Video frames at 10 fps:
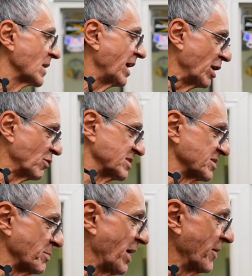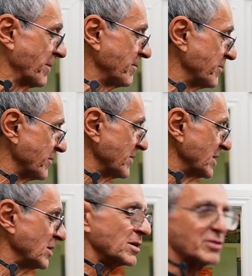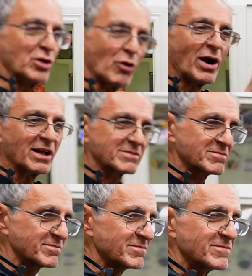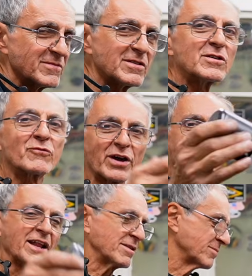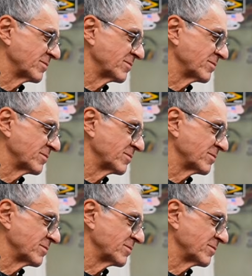Anyway, it doesn't matter. You know what? Forget it.